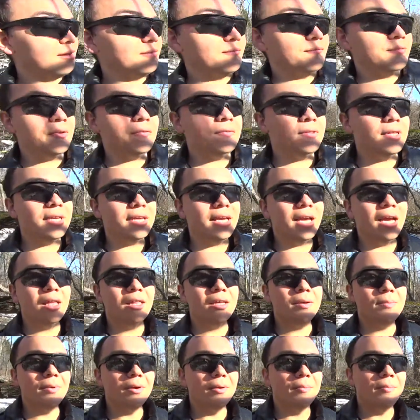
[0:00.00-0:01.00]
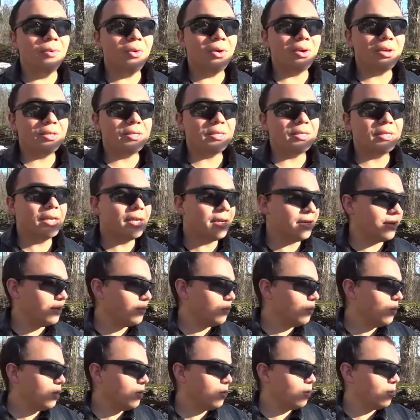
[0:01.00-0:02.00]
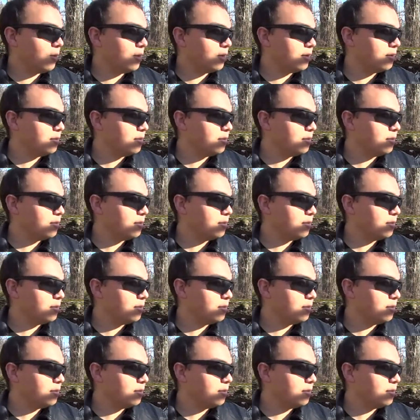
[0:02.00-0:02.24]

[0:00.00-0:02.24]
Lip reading: 50 caliber bore snake. Whoa.